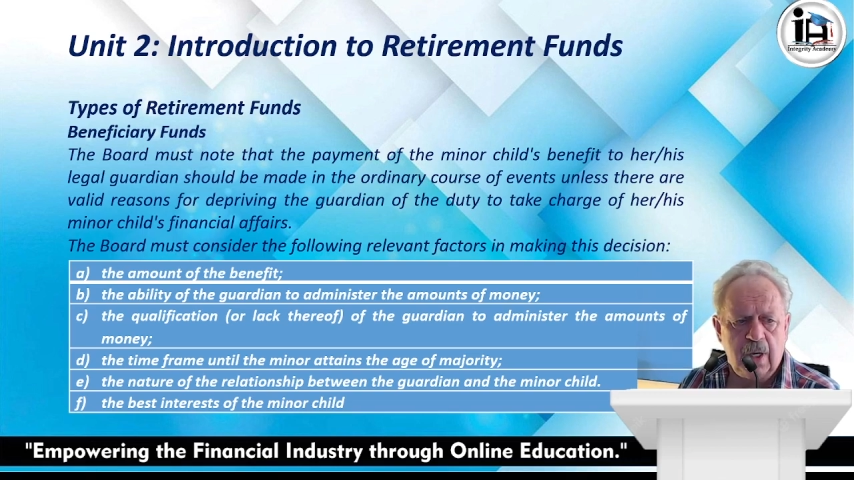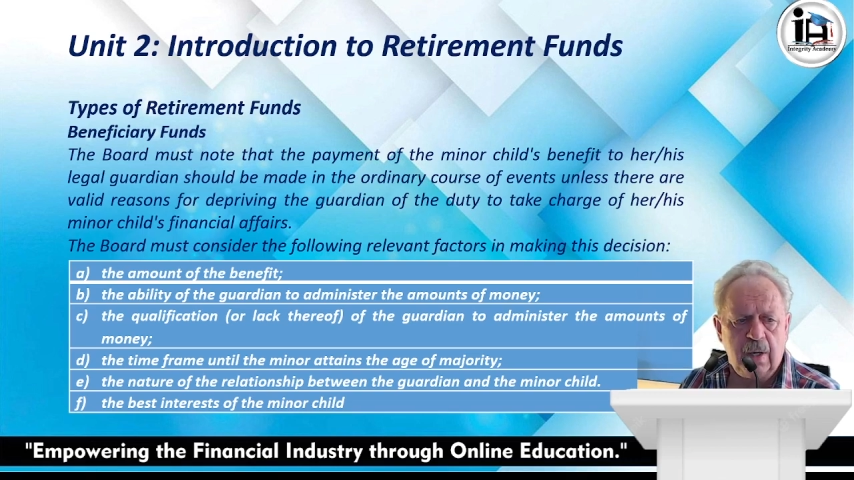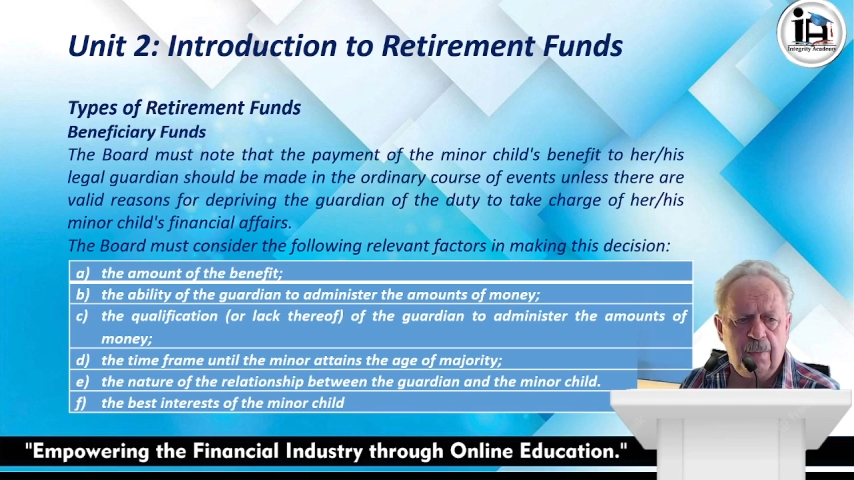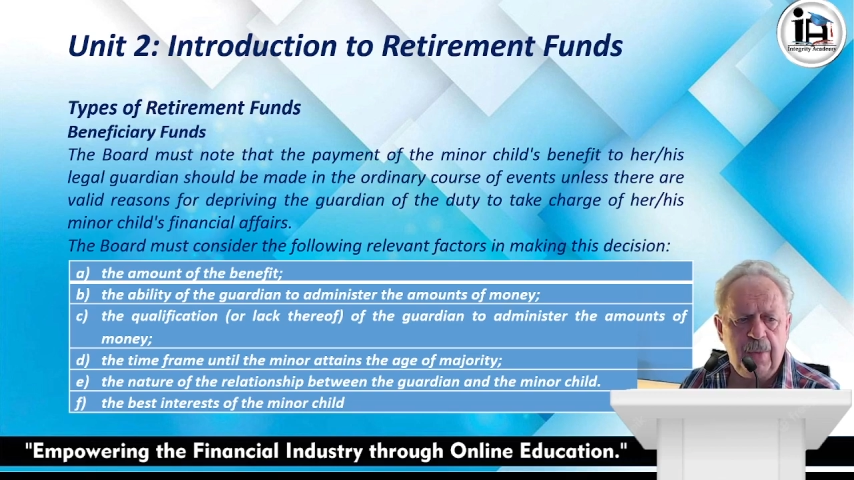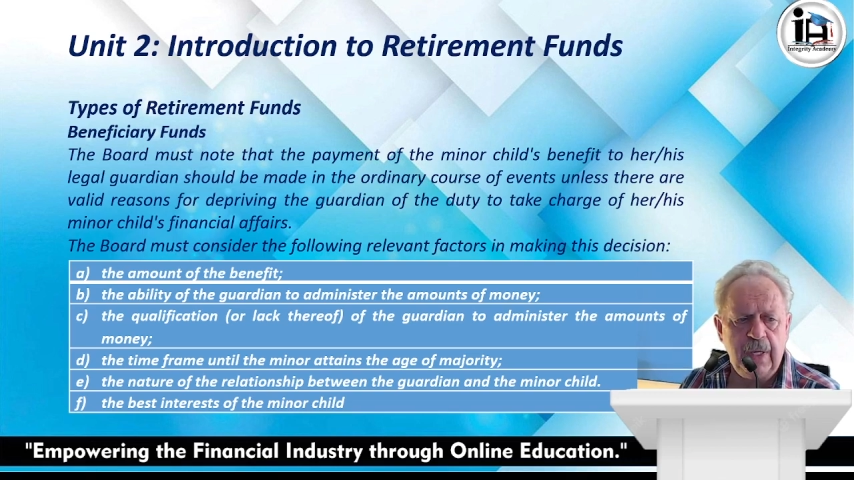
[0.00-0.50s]

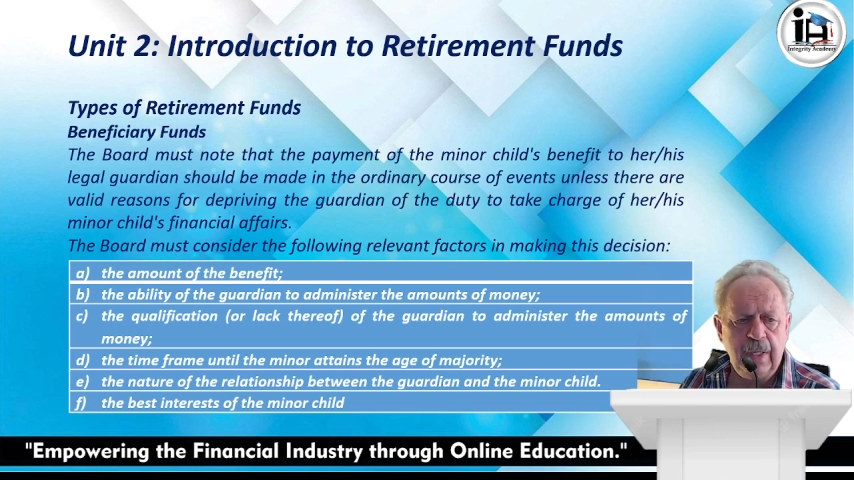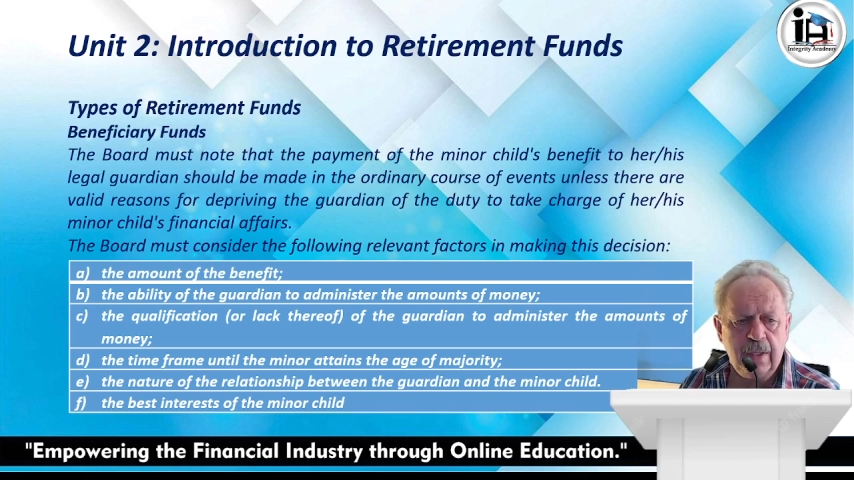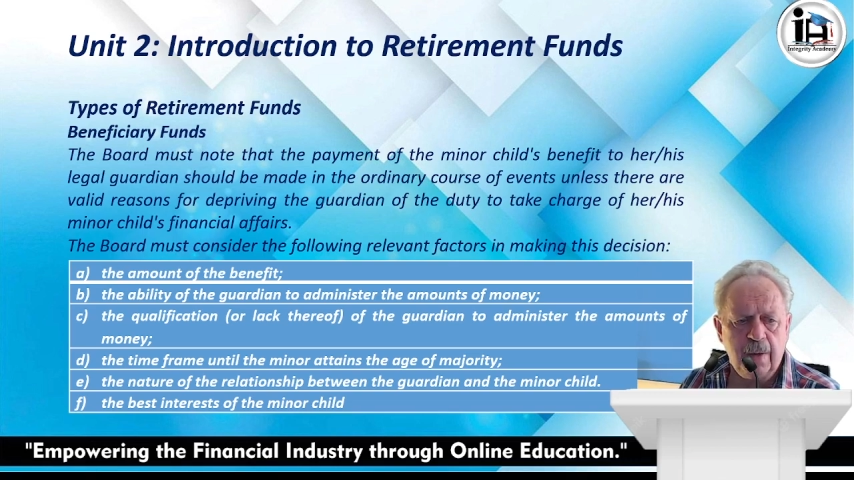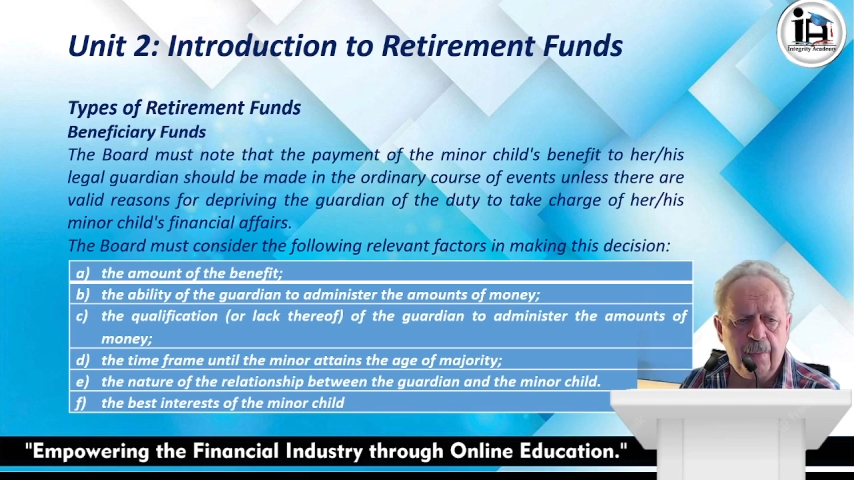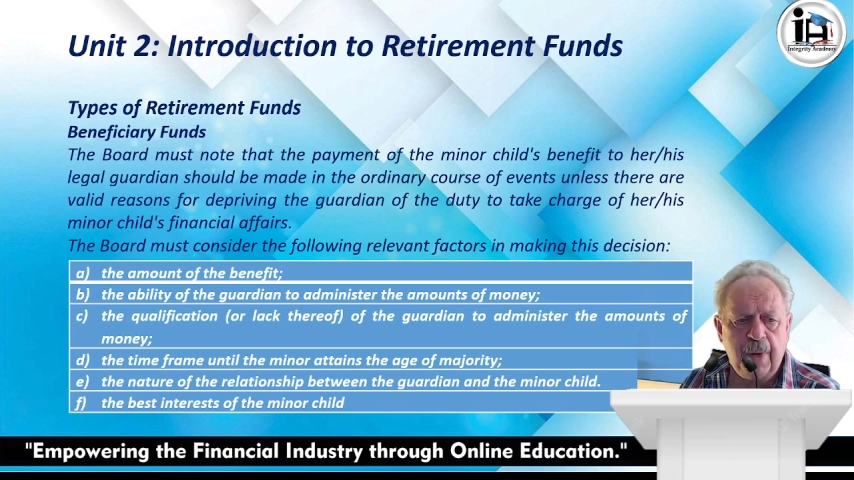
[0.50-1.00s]
B,
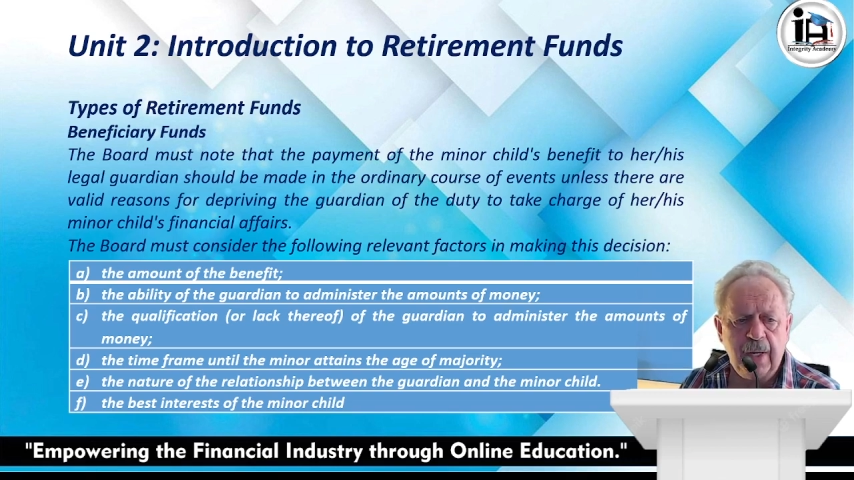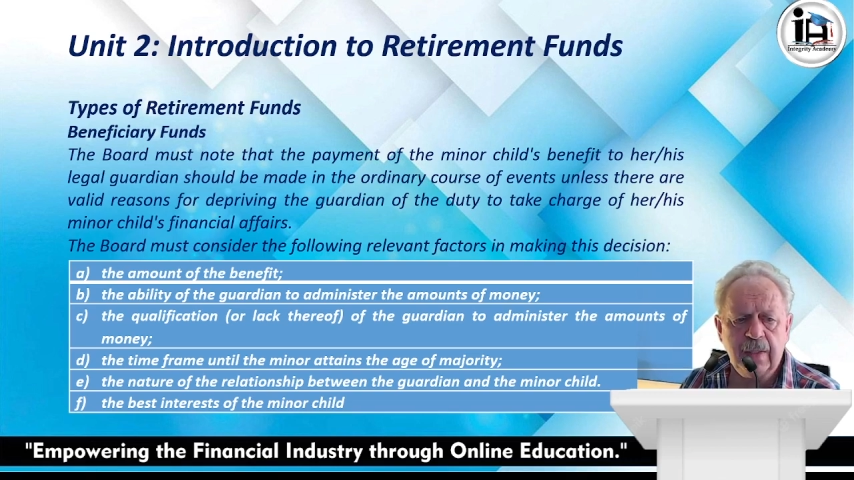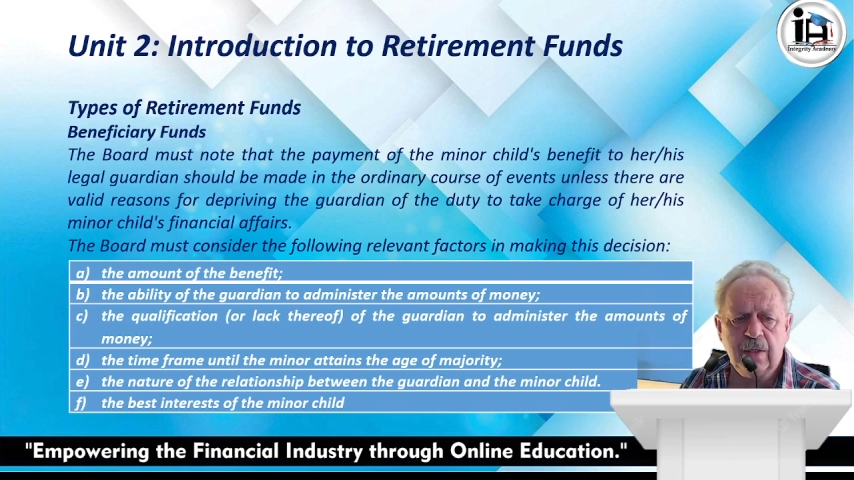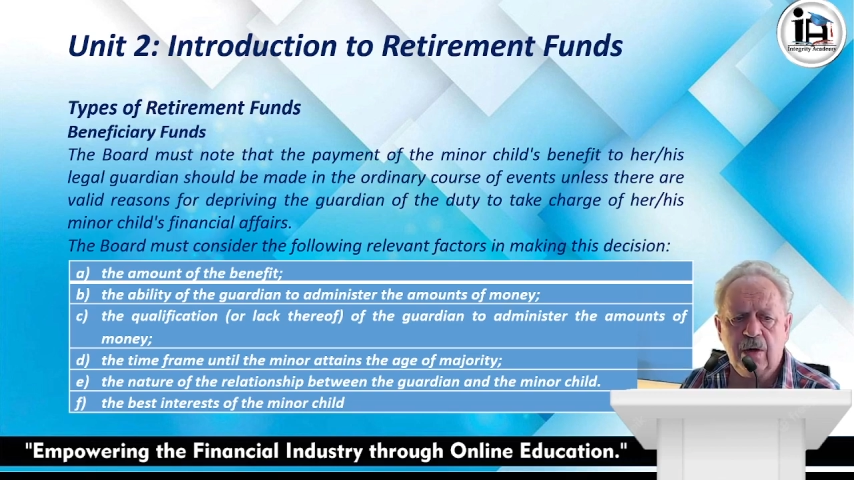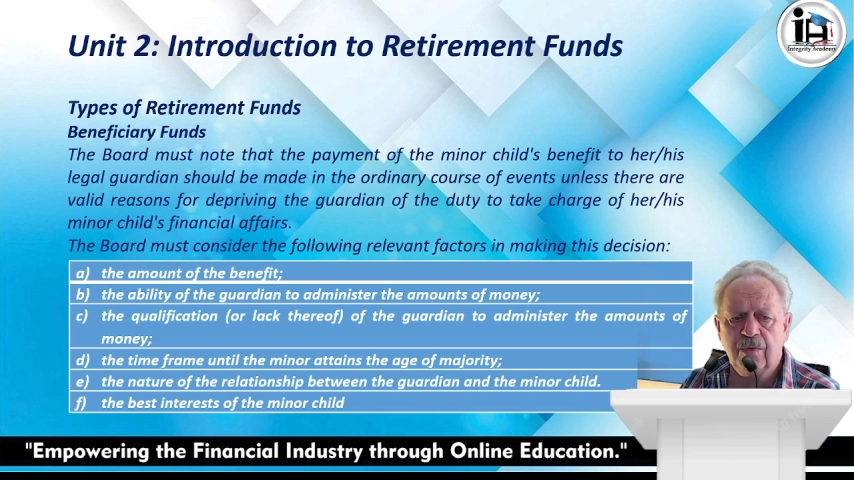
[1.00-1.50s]
the
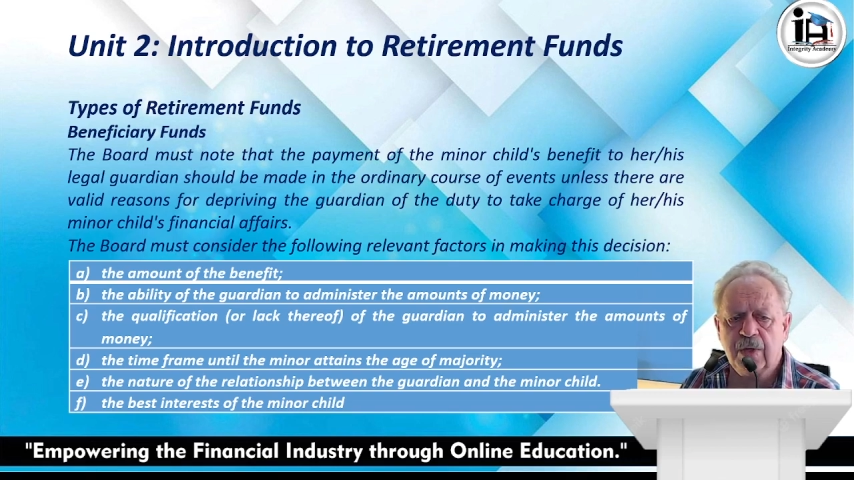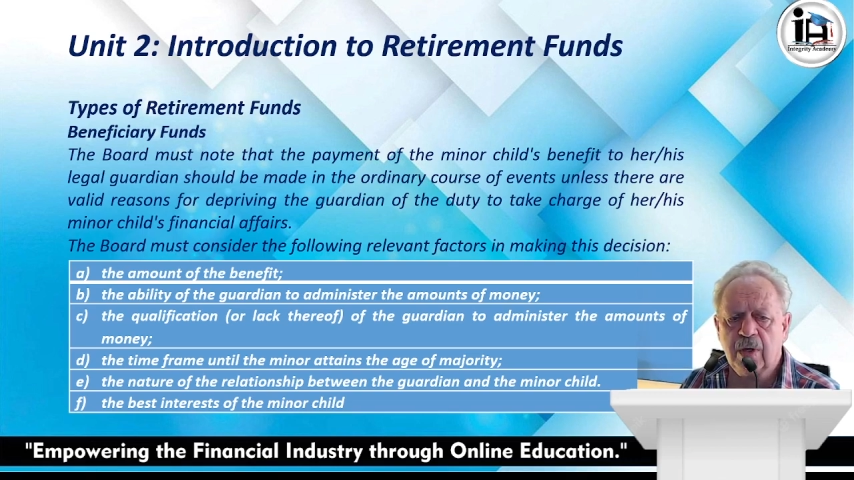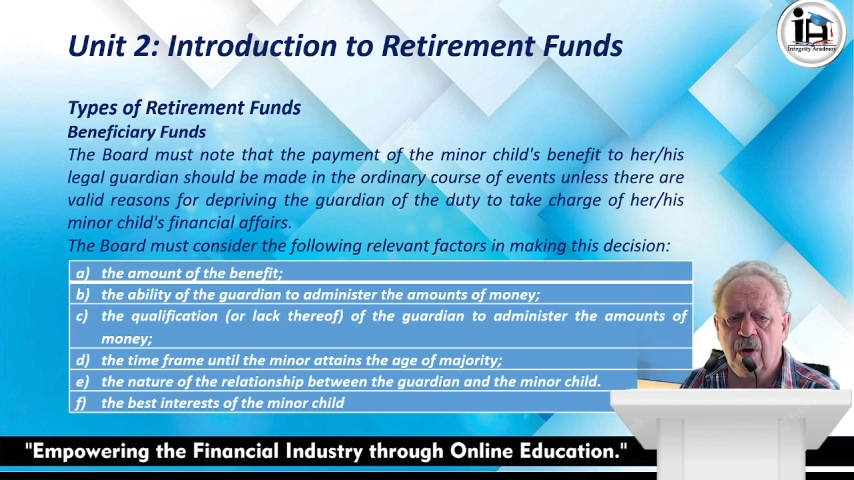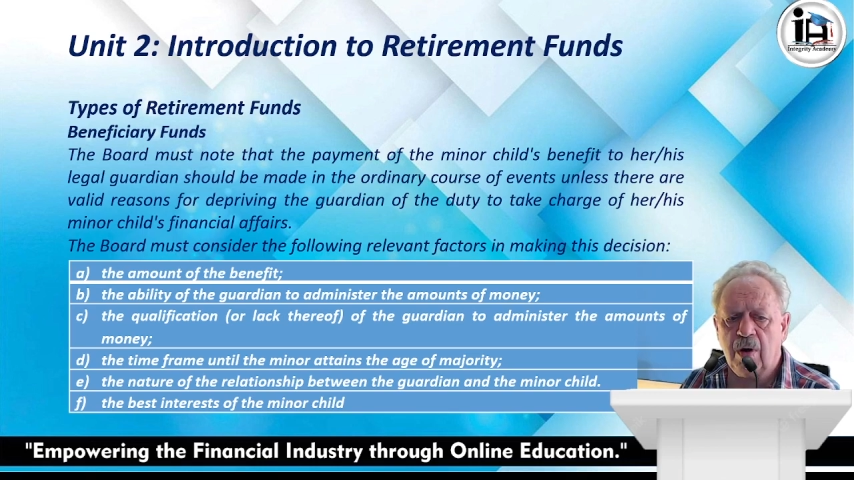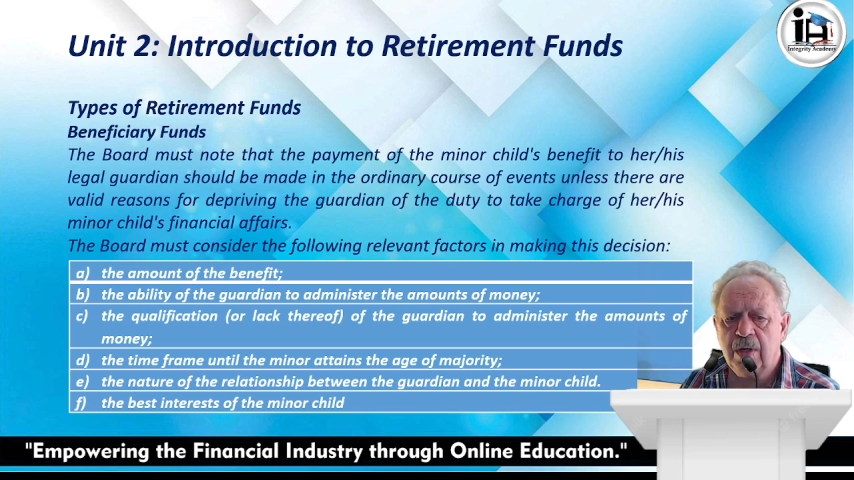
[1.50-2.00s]
ability of the
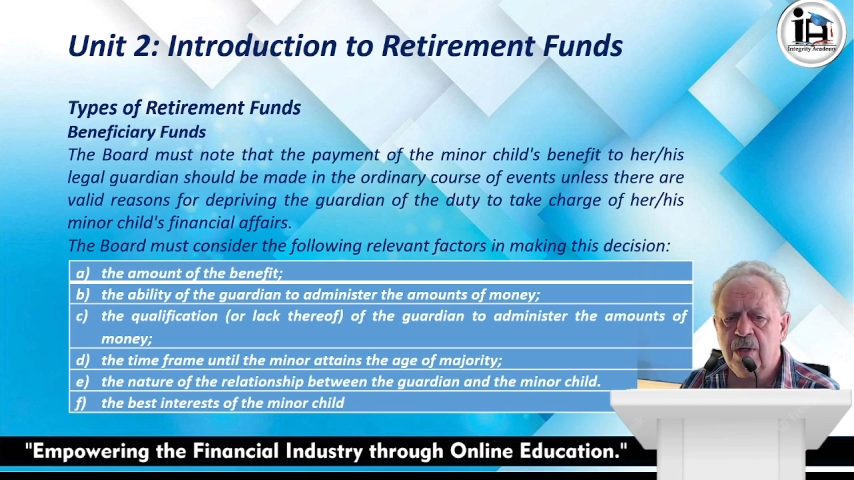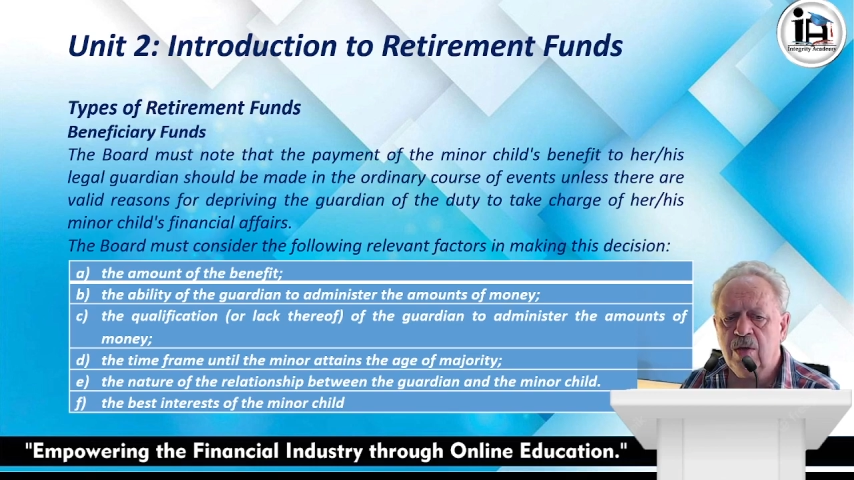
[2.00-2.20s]
guardian